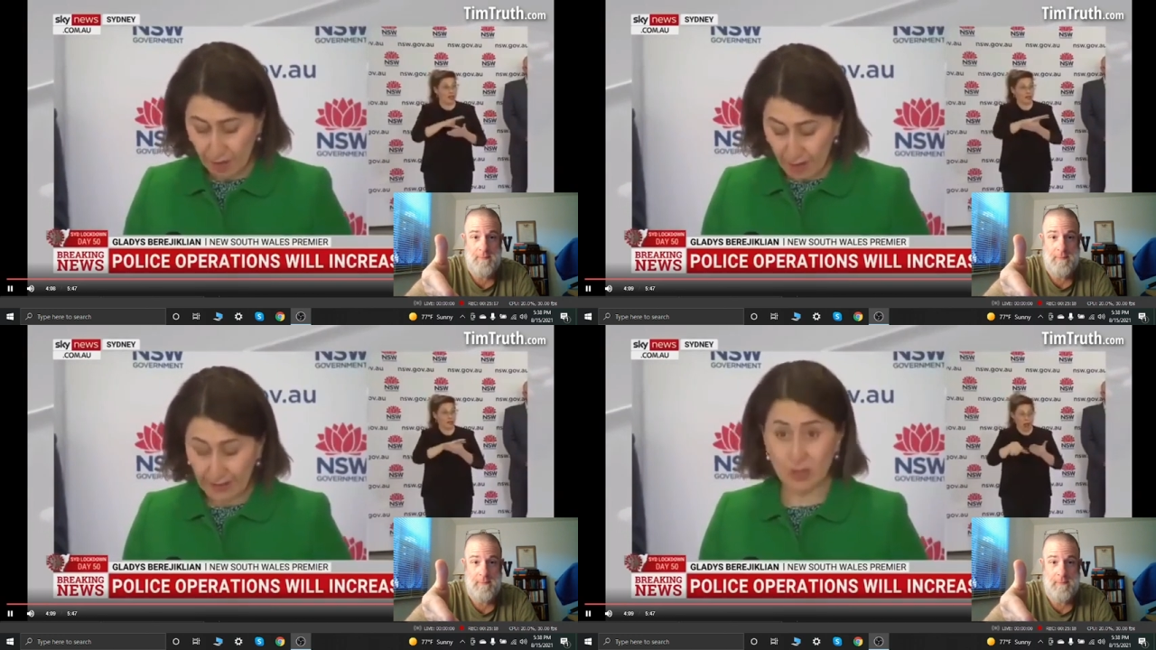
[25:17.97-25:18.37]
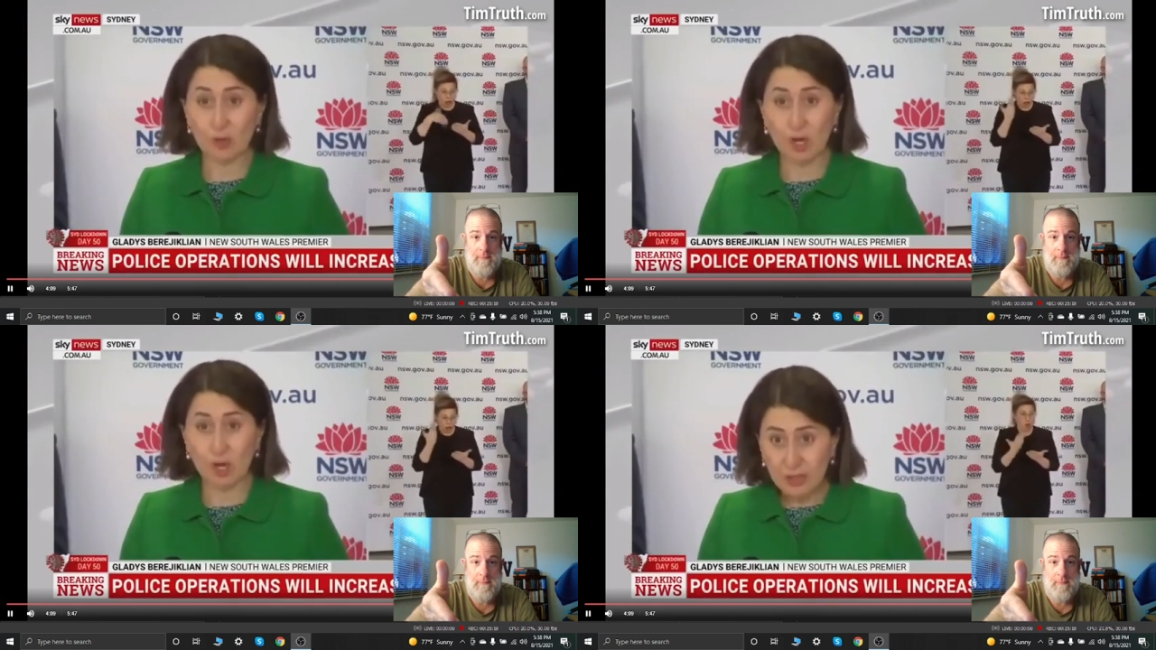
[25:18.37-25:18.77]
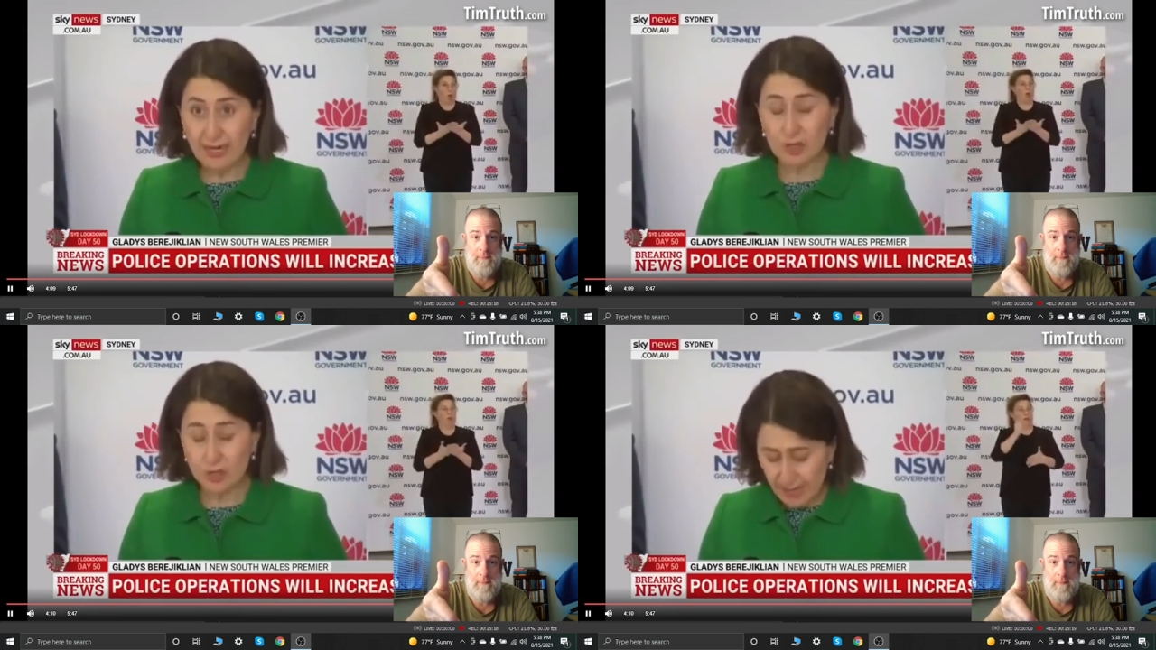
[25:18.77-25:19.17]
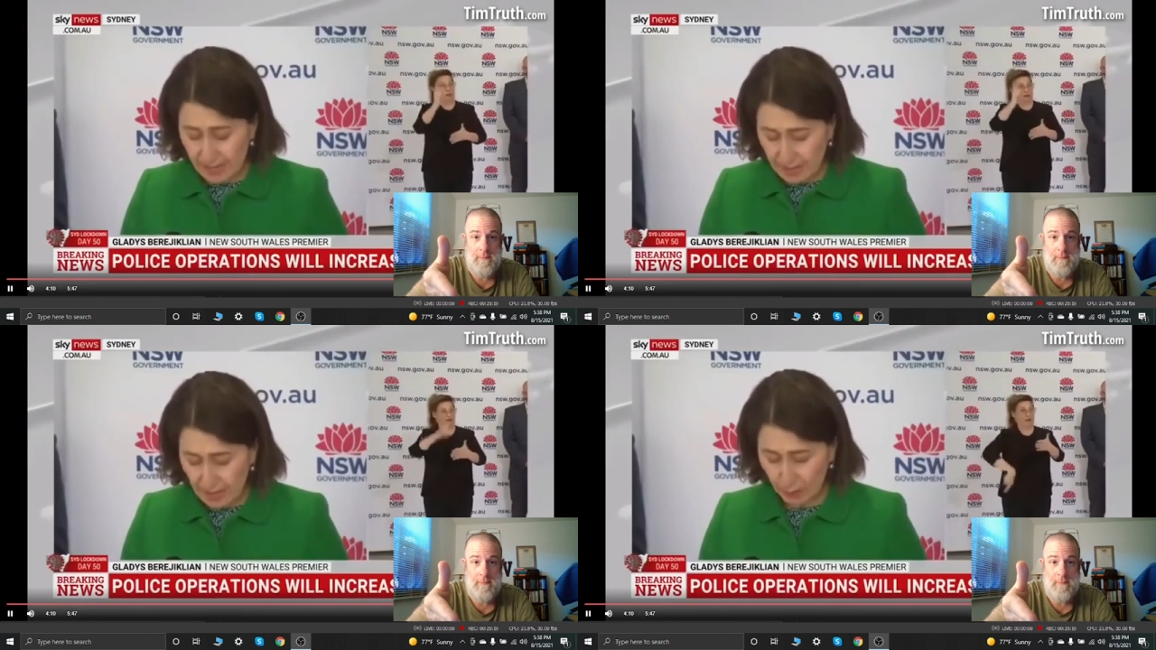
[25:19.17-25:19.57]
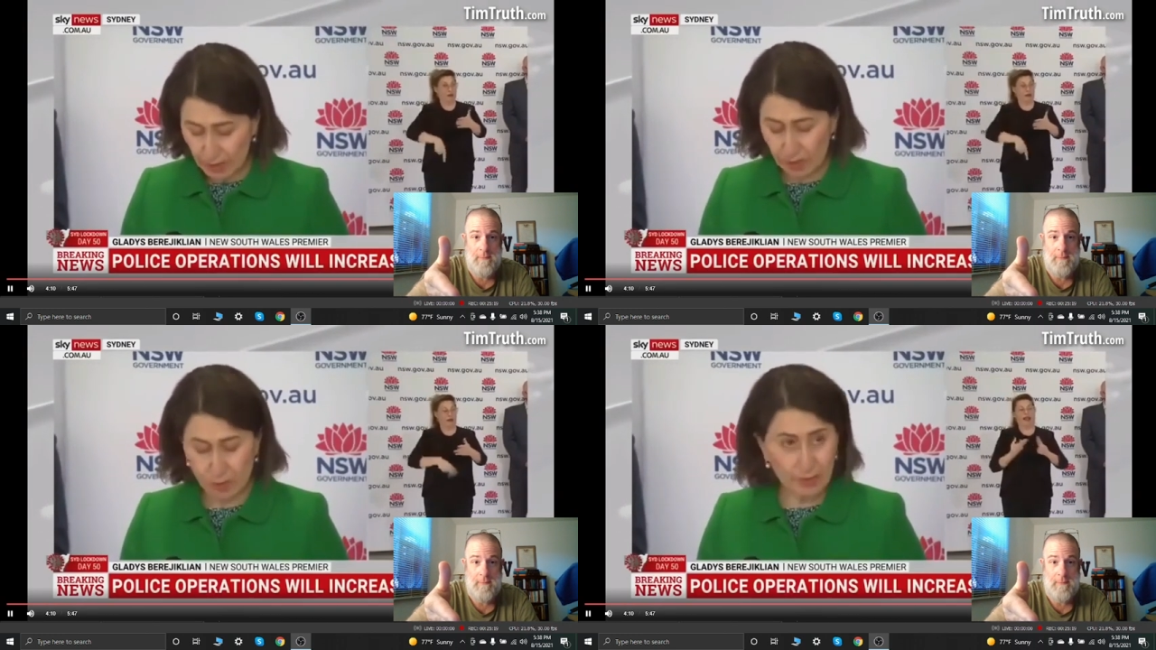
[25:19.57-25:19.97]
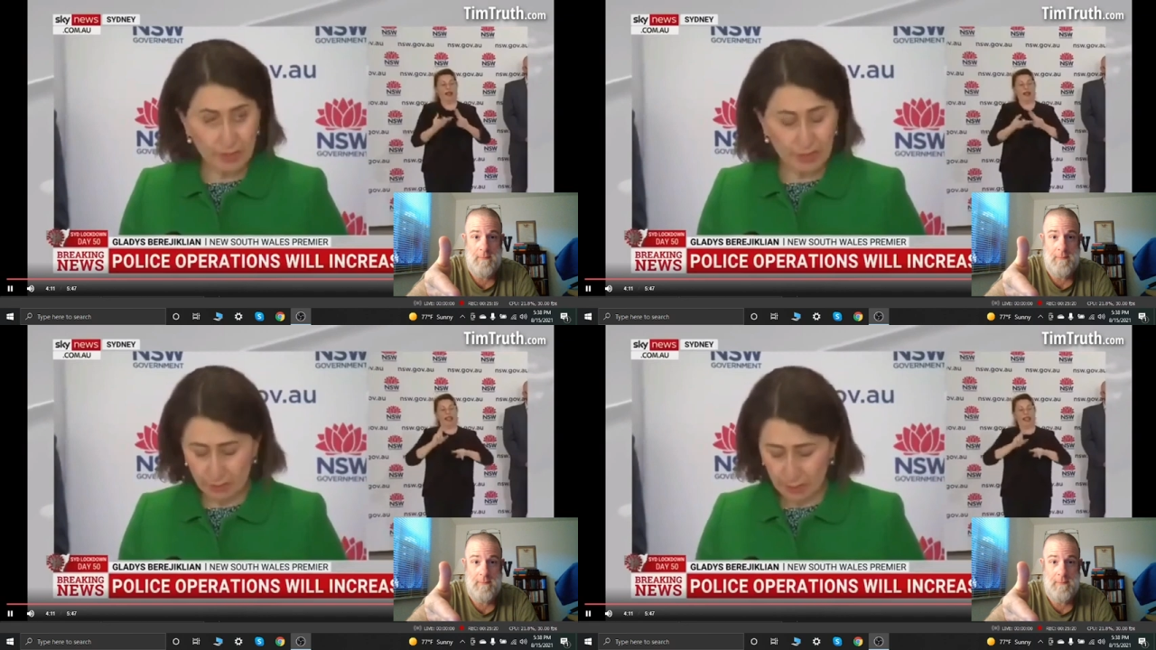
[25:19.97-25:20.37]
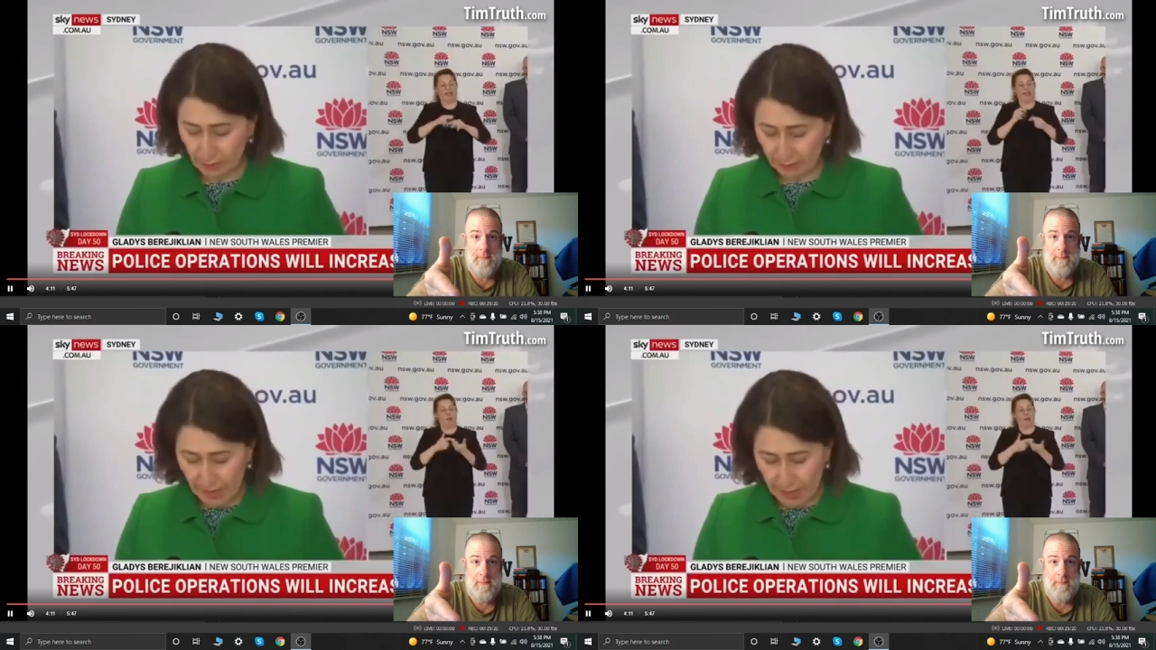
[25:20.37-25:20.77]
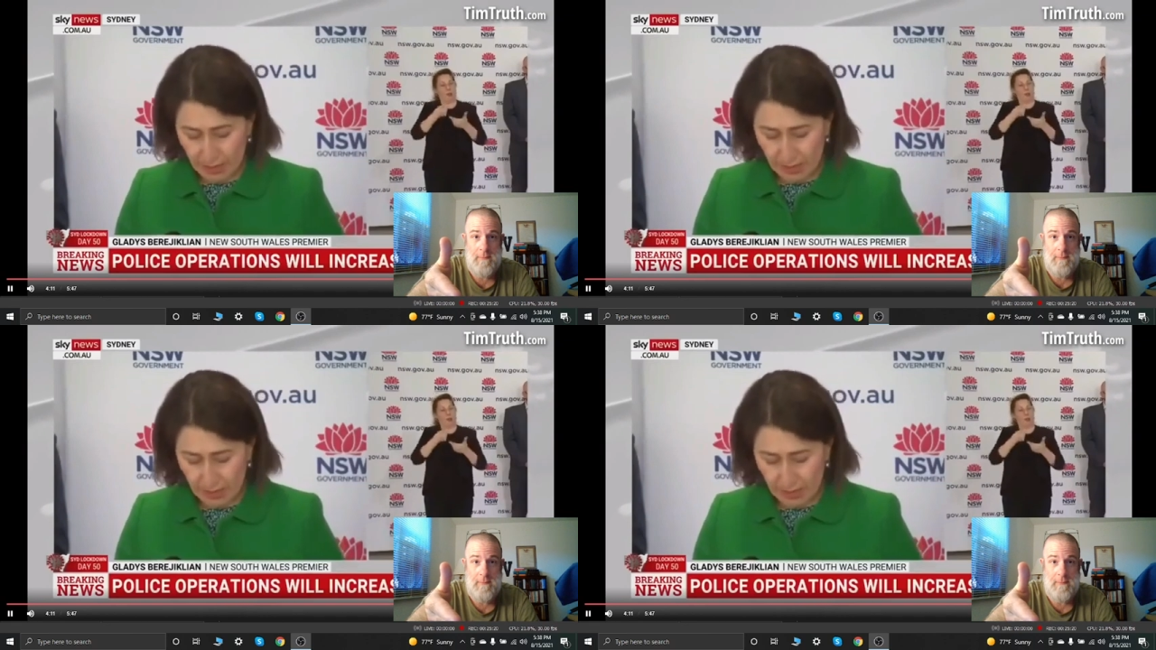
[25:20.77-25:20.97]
Speaker 1: to a contact tracer, which is already a criminal offence,